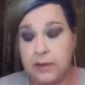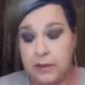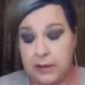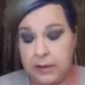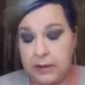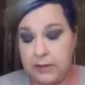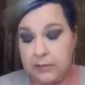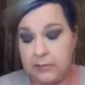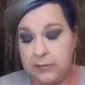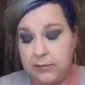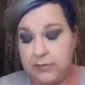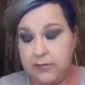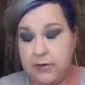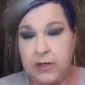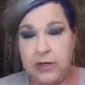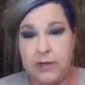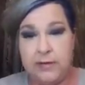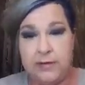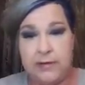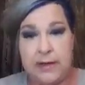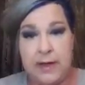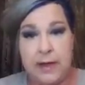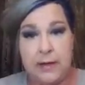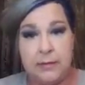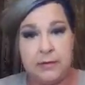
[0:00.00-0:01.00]
And we've already
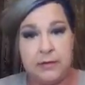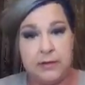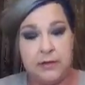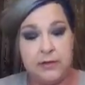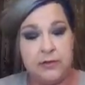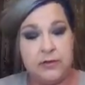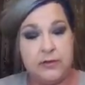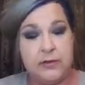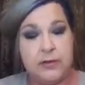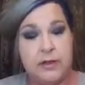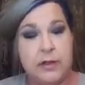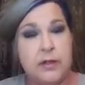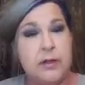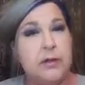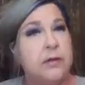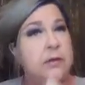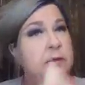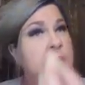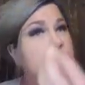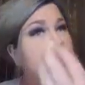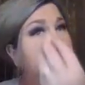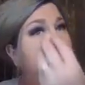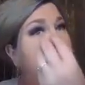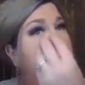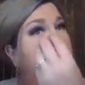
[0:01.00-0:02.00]
established that
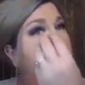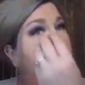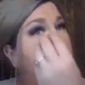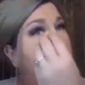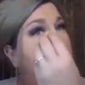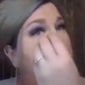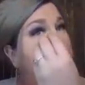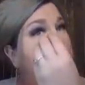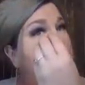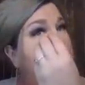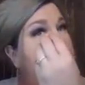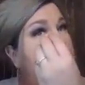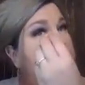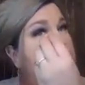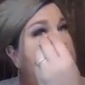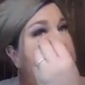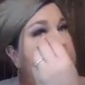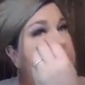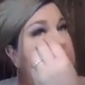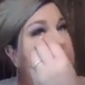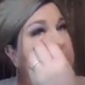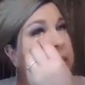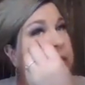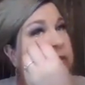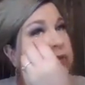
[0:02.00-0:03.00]
I am
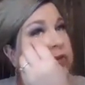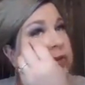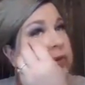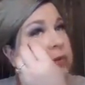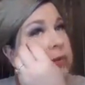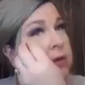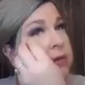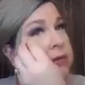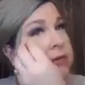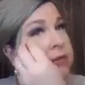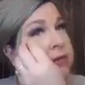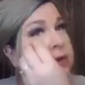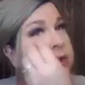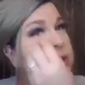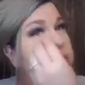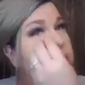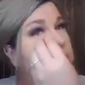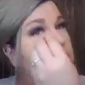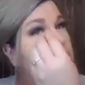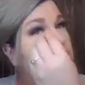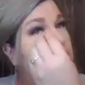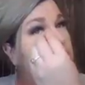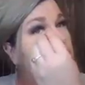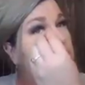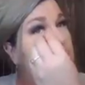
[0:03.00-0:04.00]
not aging gracefully.
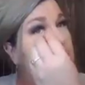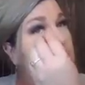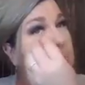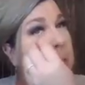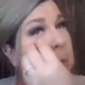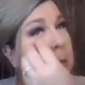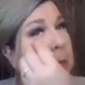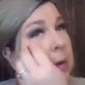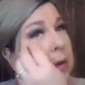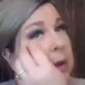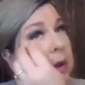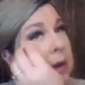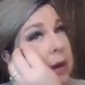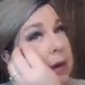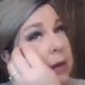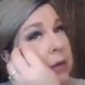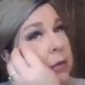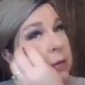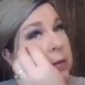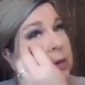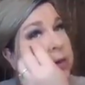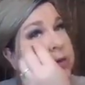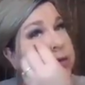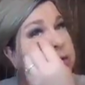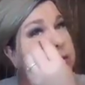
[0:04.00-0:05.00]
I
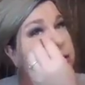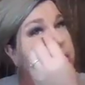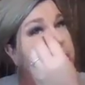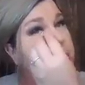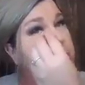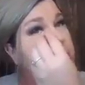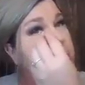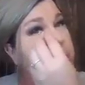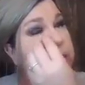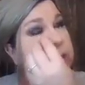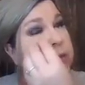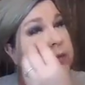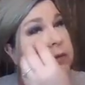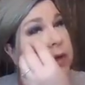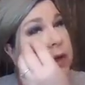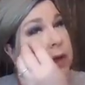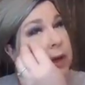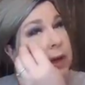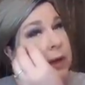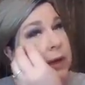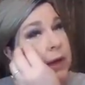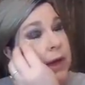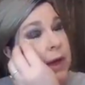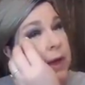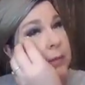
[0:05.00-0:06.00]
don't want to.
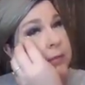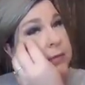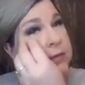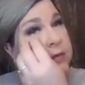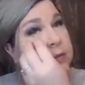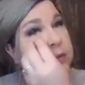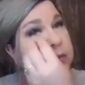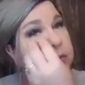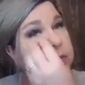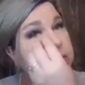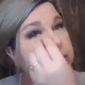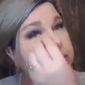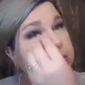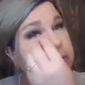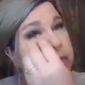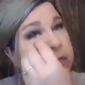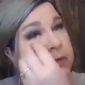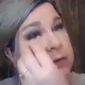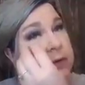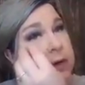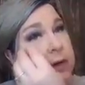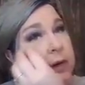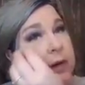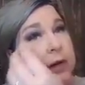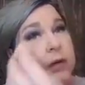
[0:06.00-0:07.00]
I absolutely
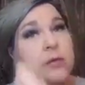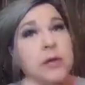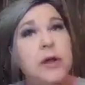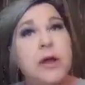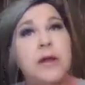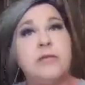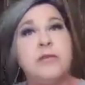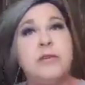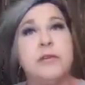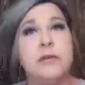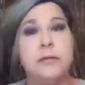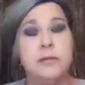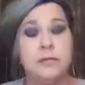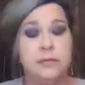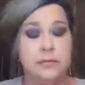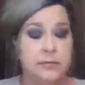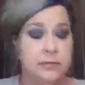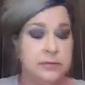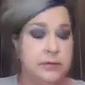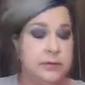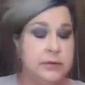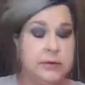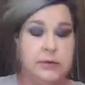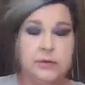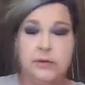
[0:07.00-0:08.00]
refuse, and I don't have to.
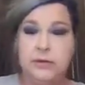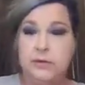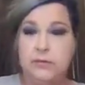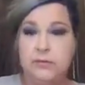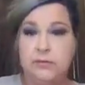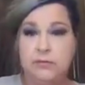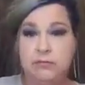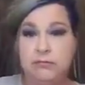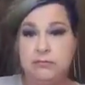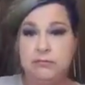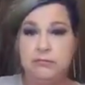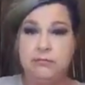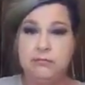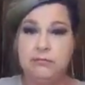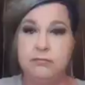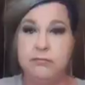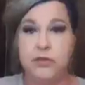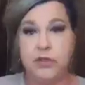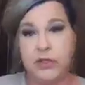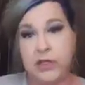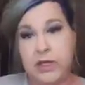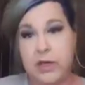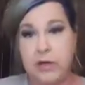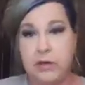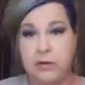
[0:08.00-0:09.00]

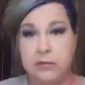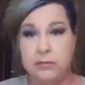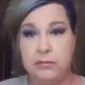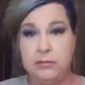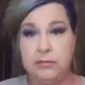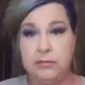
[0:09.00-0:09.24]
So there.